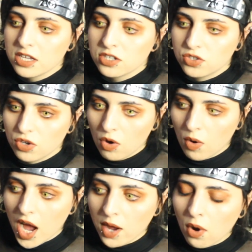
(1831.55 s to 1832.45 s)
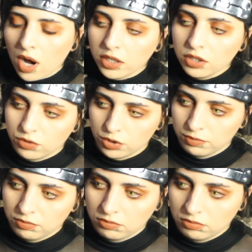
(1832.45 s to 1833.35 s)
So I walk in the
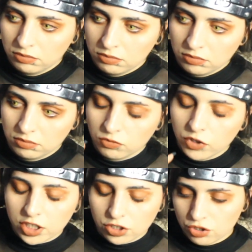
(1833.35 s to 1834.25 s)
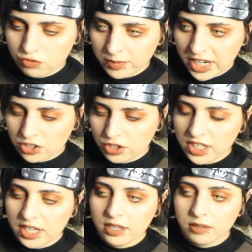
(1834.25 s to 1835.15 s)
room, run into the room actually.